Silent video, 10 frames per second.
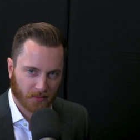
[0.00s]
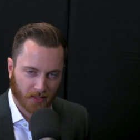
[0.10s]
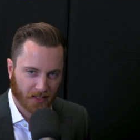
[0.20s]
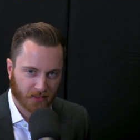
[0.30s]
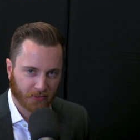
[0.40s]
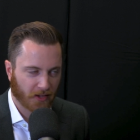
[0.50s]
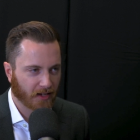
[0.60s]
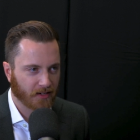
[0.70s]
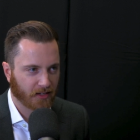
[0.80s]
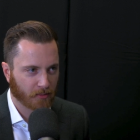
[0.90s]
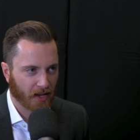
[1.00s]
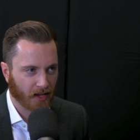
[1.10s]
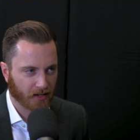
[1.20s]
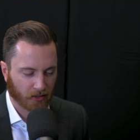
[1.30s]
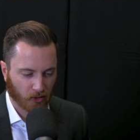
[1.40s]
like the second in
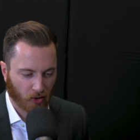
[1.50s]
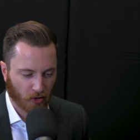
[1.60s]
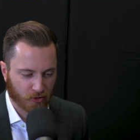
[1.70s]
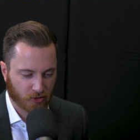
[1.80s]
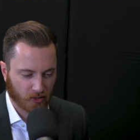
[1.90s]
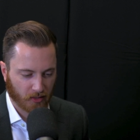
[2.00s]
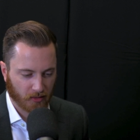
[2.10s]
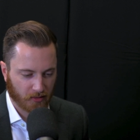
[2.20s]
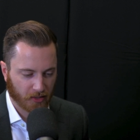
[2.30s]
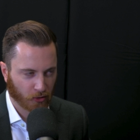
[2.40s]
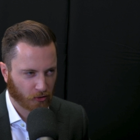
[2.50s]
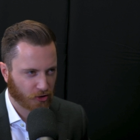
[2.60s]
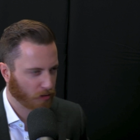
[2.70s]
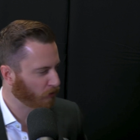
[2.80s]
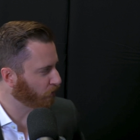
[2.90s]
command at a large
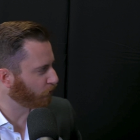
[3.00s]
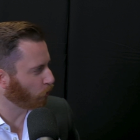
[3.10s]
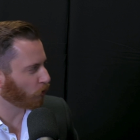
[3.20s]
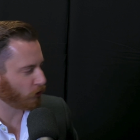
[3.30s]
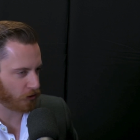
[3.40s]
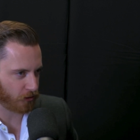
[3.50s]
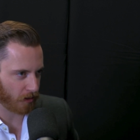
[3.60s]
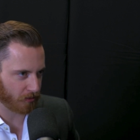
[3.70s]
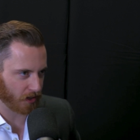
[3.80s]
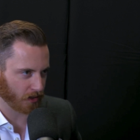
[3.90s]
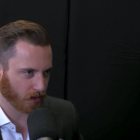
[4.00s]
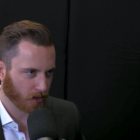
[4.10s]
dealership in Florida or something.